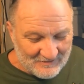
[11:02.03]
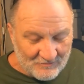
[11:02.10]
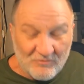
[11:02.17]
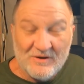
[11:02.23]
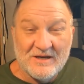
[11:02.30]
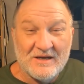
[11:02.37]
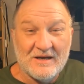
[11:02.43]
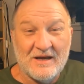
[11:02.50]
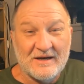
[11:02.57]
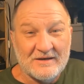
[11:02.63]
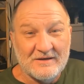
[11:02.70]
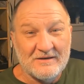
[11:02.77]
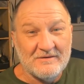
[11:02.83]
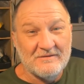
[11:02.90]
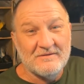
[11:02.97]

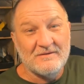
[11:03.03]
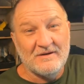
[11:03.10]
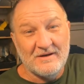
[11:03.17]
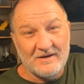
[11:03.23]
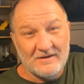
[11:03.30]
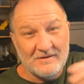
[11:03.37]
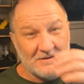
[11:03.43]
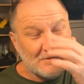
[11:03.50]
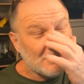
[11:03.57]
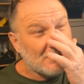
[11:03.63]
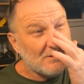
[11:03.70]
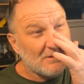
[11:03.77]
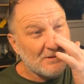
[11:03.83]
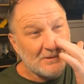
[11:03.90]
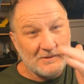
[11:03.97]
reconnected and
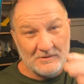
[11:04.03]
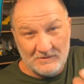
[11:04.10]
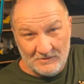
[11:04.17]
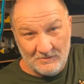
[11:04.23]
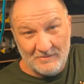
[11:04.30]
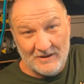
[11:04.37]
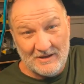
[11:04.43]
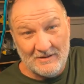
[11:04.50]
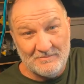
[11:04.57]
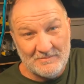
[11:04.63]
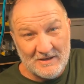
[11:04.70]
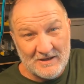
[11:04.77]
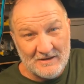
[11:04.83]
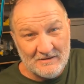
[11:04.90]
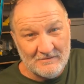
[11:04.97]
there'll be an
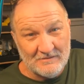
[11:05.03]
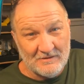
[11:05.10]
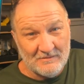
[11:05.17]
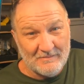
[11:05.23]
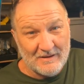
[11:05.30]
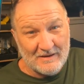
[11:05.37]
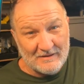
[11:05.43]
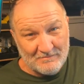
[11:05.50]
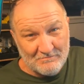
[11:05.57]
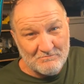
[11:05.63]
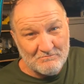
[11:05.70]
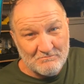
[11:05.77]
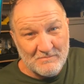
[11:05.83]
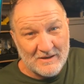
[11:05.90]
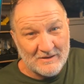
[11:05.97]
update on my
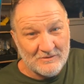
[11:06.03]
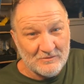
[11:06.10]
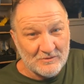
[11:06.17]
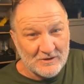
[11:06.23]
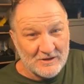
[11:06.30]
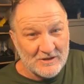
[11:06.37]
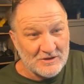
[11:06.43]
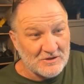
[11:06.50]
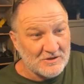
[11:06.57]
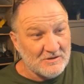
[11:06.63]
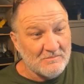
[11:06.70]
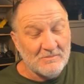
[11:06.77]
medical condition.